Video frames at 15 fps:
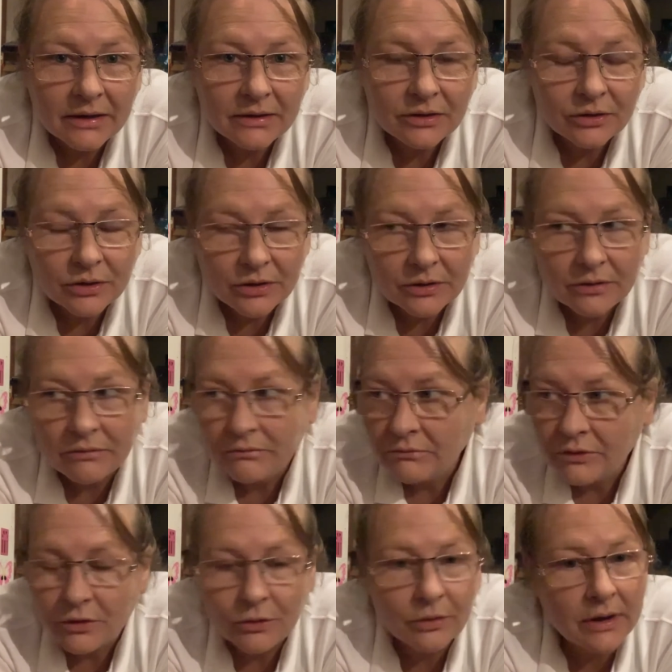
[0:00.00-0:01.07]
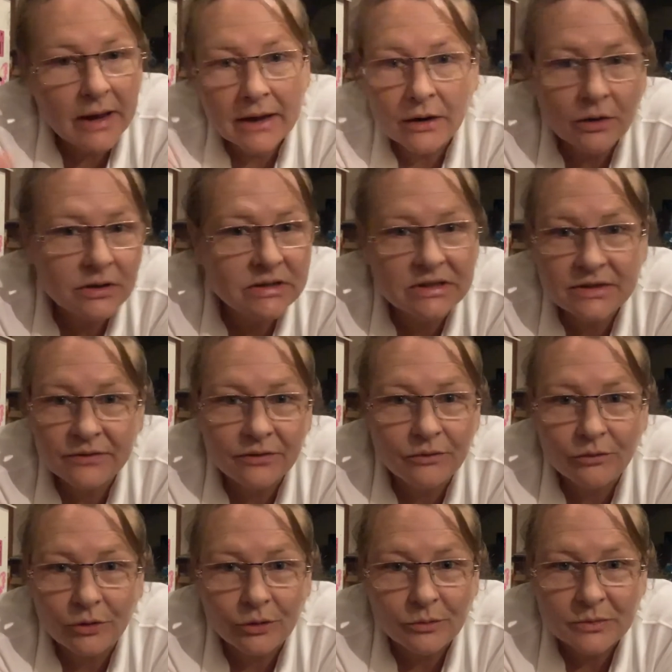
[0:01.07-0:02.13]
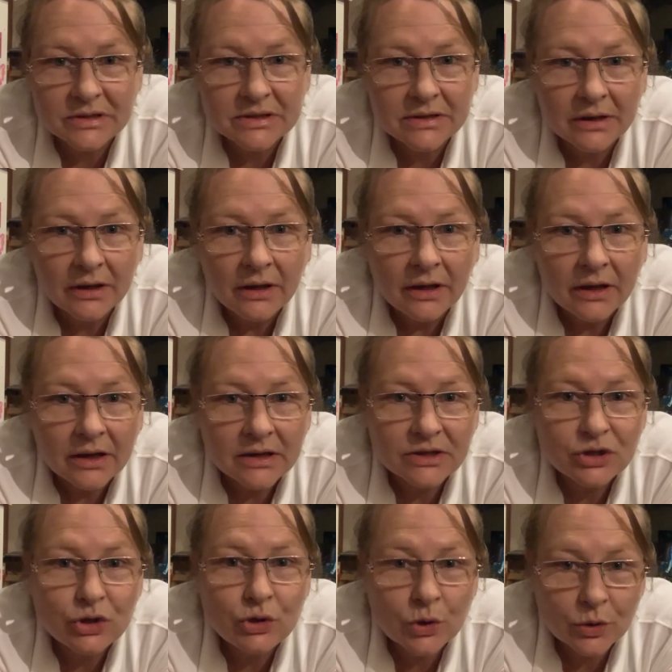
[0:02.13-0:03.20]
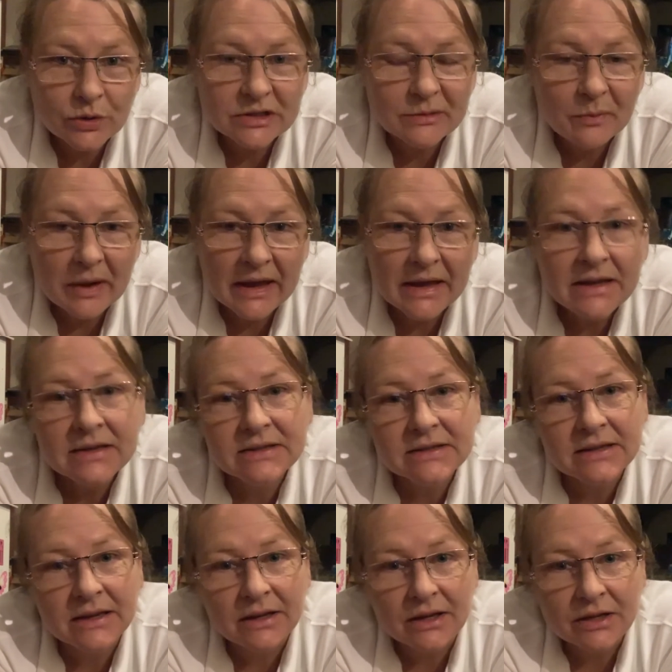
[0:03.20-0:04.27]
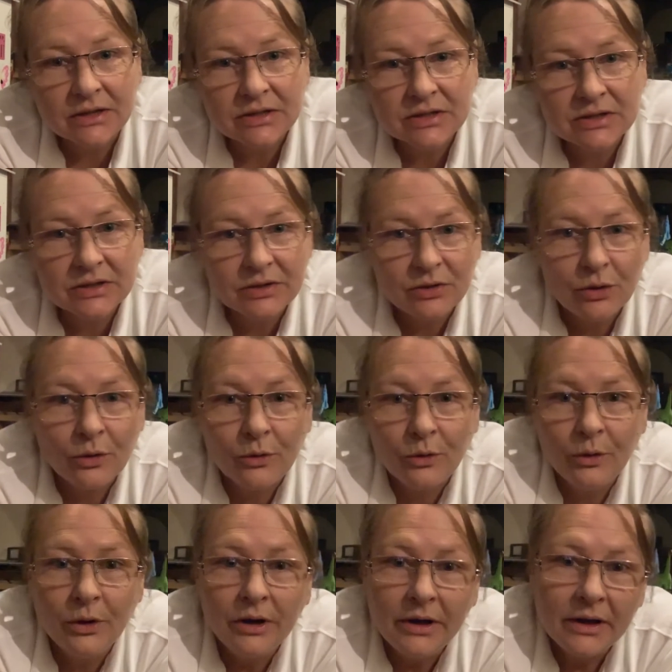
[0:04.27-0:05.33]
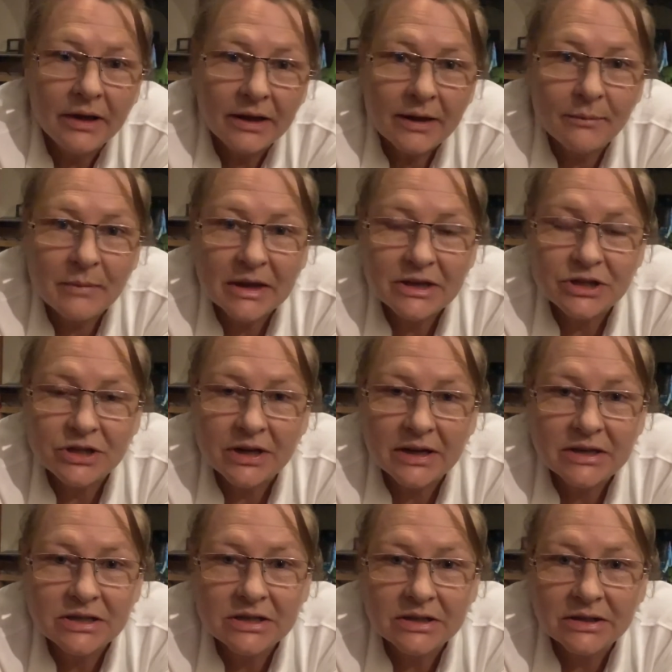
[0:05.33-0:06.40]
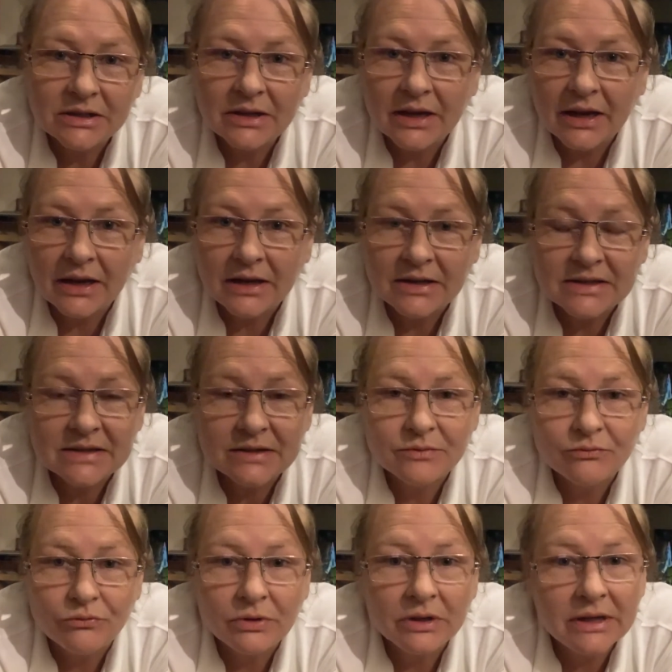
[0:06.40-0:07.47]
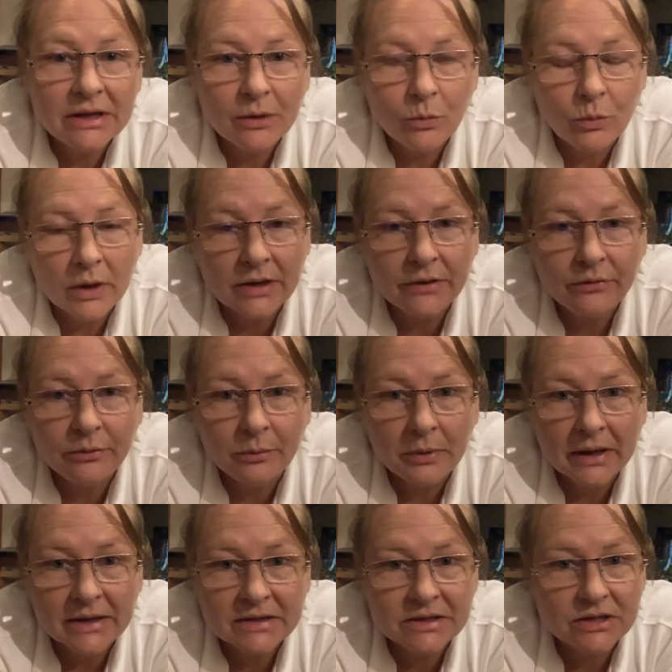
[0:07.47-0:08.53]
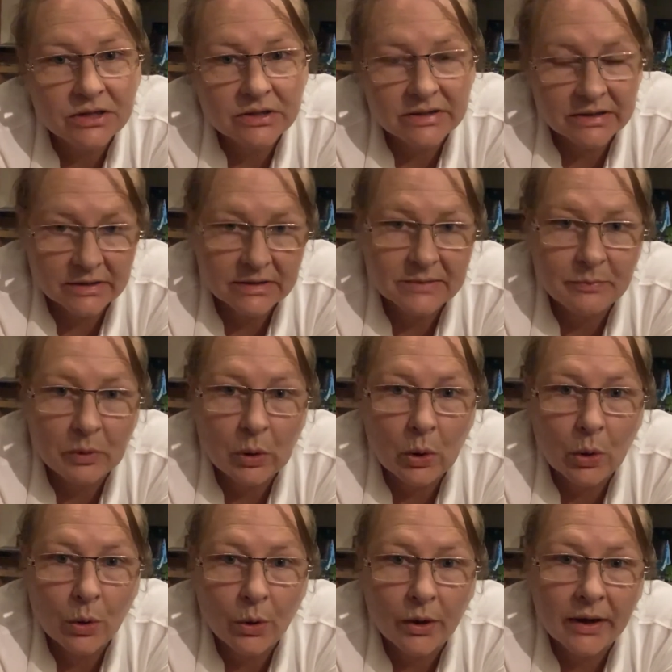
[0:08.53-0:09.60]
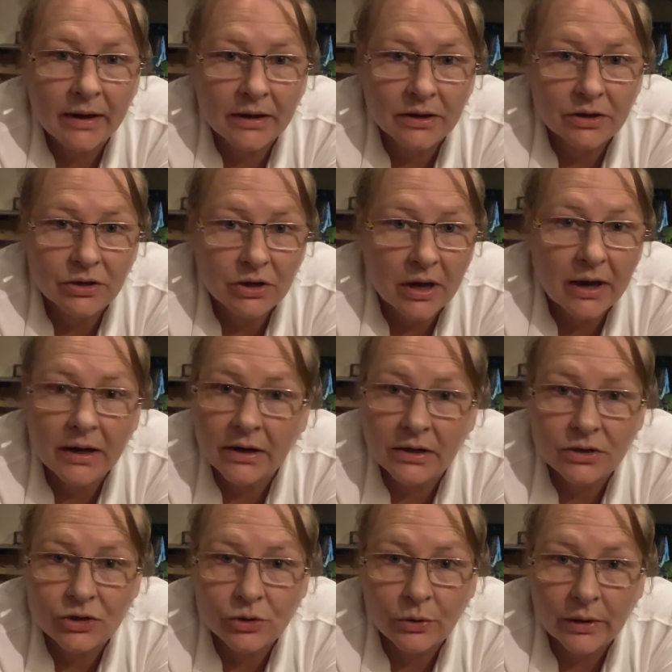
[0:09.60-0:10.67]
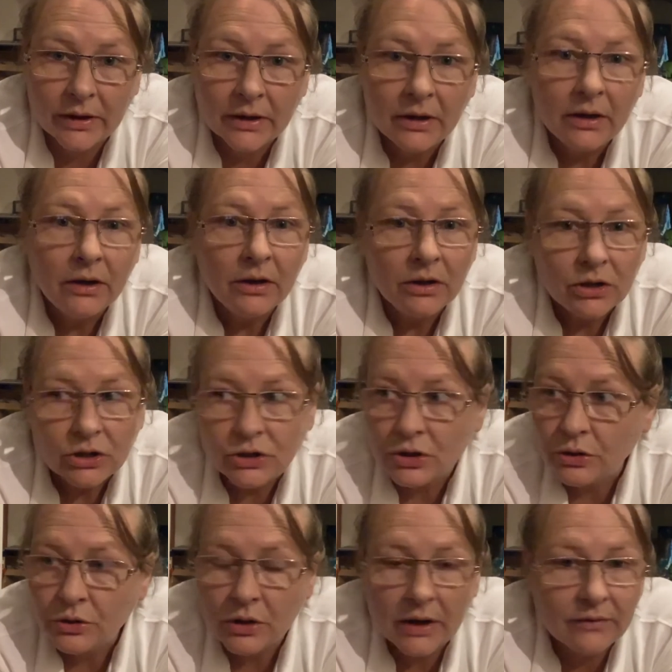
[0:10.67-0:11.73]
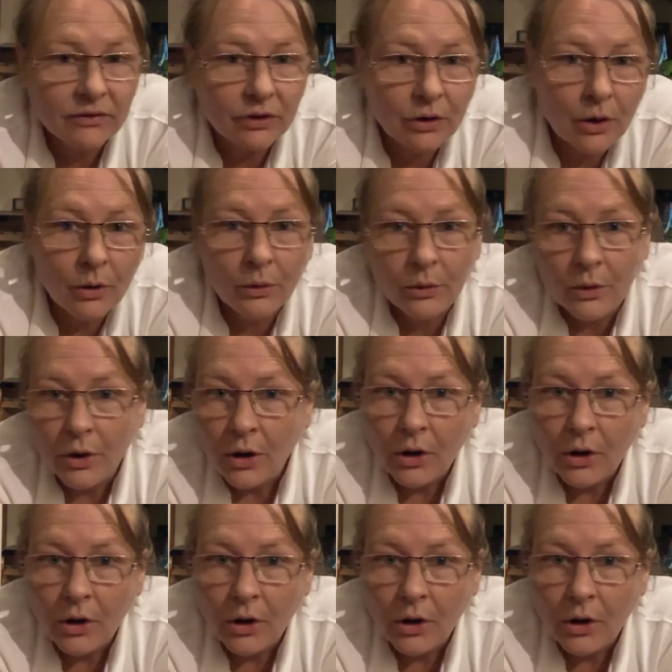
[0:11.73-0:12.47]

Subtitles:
you can create lots of different rooms. It's your space and it's your imagination, and it's really a wonderful place to just explore and enjoy. You don't have to go